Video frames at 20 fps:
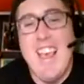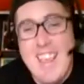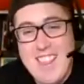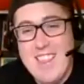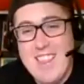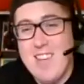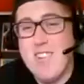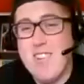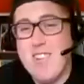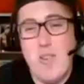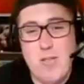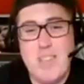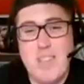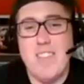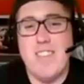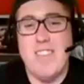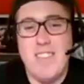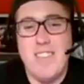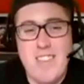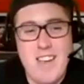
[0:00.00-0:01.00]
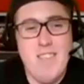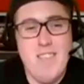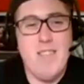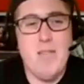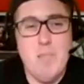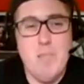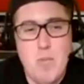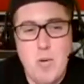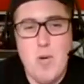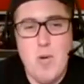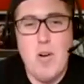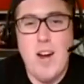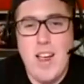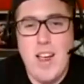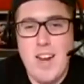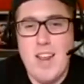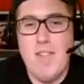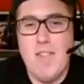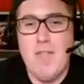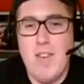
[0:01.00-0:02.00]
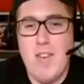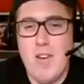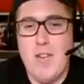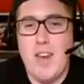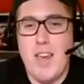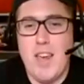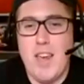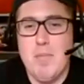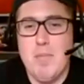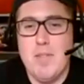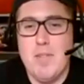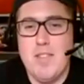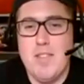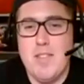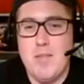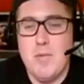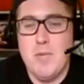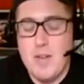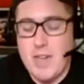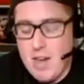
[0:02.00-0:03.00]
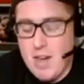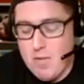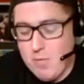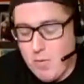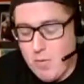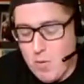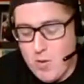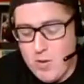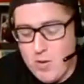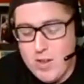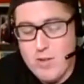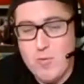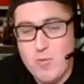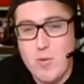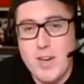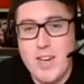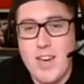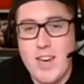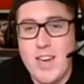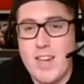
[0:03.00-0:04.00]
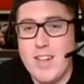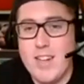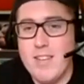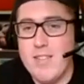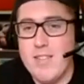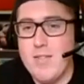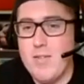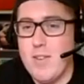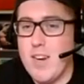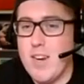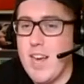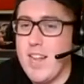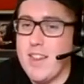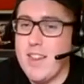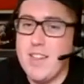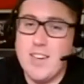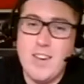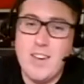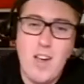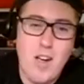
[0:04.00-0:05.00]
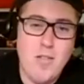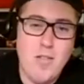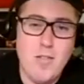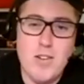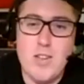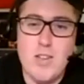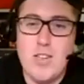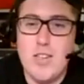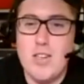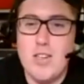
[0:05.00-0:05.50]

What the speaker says: There's only 7 more NFL games. We got 4 this weekend. We got the conference